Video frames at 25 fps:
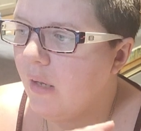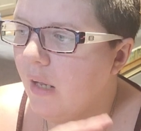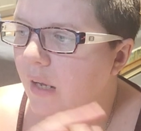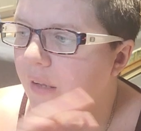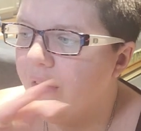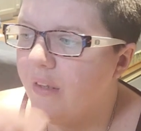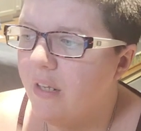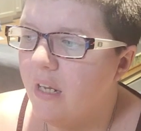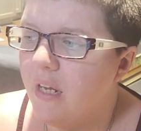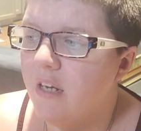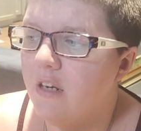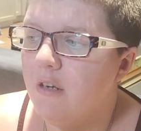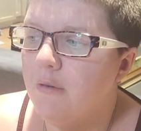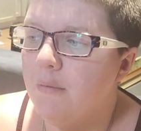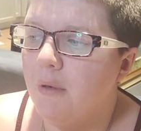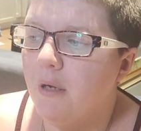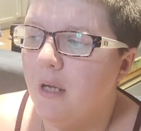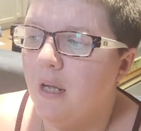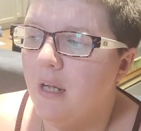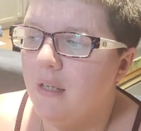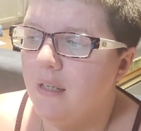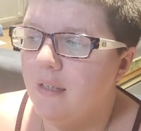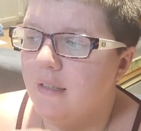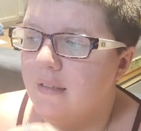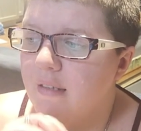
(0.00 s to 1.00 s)
And the animal
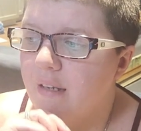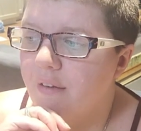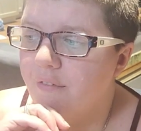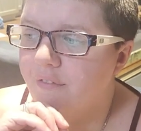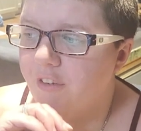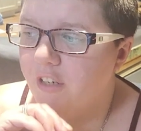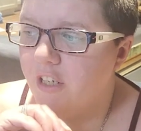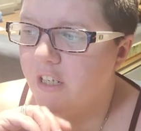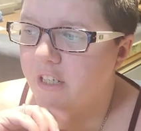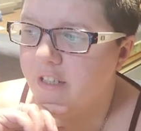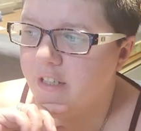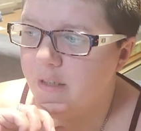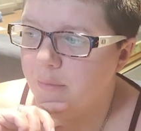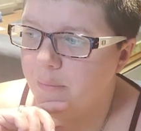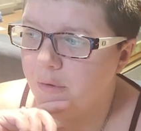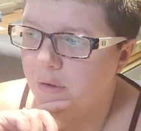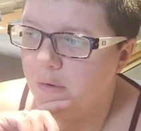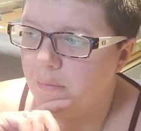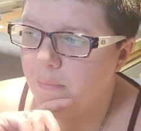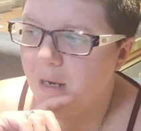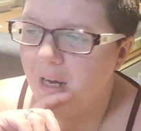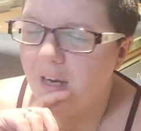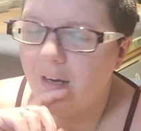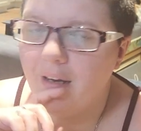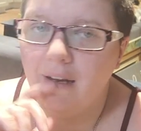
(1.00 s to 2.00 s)
allies have very
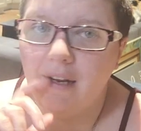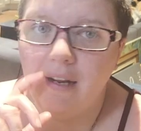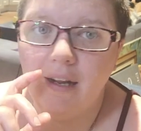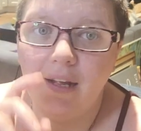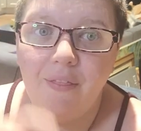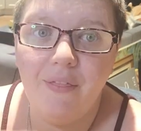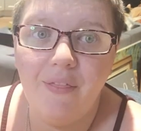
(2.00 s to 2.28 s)
similar backing.